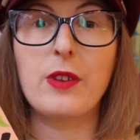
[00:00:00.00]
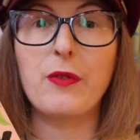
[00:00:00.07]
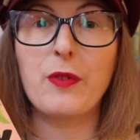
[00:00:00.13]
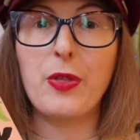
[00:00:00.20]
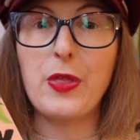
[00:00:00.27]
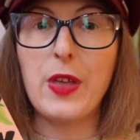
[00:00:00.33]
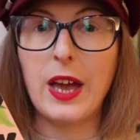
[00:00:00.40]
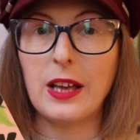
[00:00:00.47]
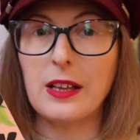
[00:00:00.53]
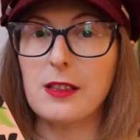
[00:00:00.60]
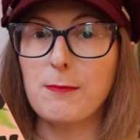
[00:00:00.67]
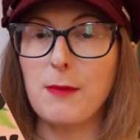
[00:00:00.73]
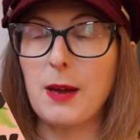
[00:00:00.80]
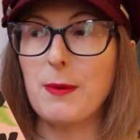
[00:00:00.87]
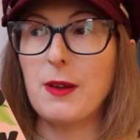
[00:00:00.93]
different things,
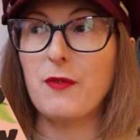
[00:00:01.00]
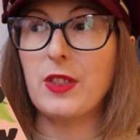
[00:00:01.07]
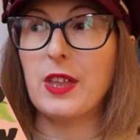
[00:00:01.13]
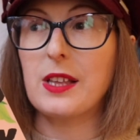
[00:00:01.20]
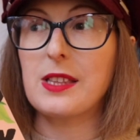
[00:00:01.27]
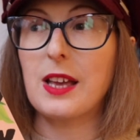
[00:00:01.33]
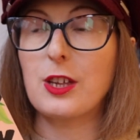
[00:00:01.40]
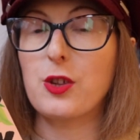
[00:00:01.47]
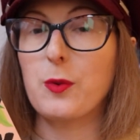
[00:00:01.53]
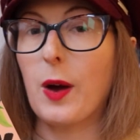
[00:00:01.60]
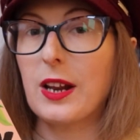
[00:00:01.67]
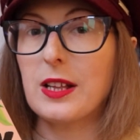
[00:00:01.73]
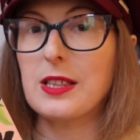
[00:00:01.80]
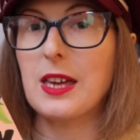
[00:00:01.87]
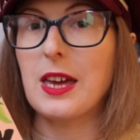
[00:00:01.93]
maybe for their
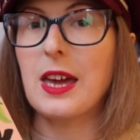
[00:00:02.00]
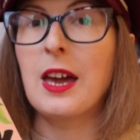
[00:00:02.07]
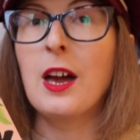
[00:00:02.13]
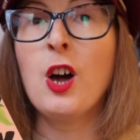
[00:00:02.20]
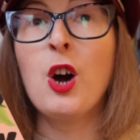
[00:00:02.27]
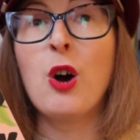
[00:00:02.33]
sexuality